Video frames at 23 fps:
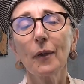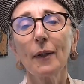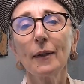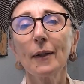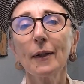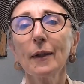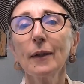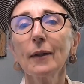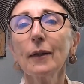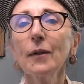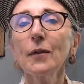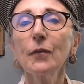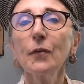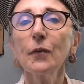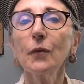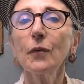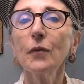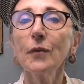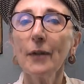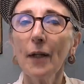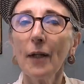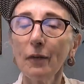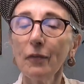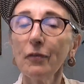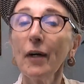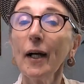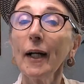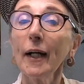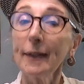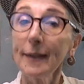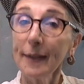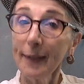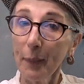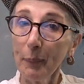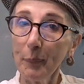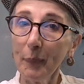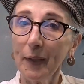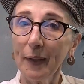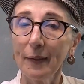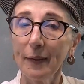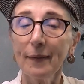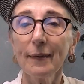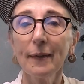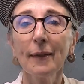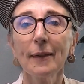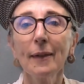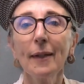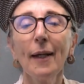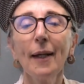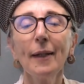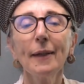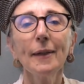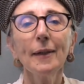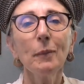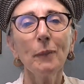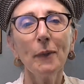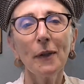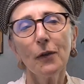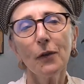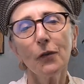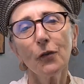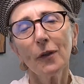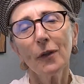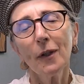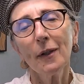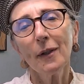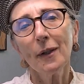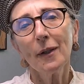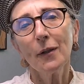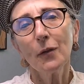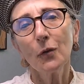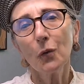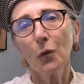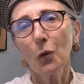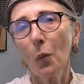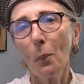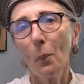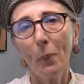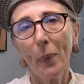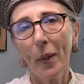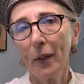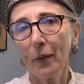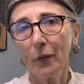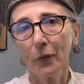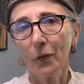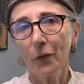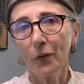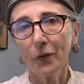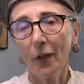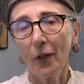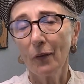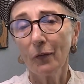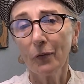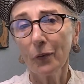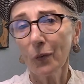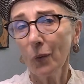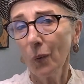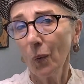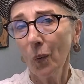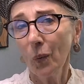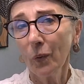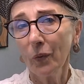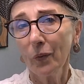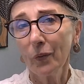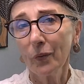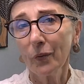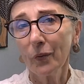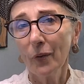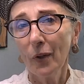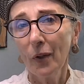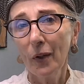increase your self-acceptance and diminish the need to compare yourself to others.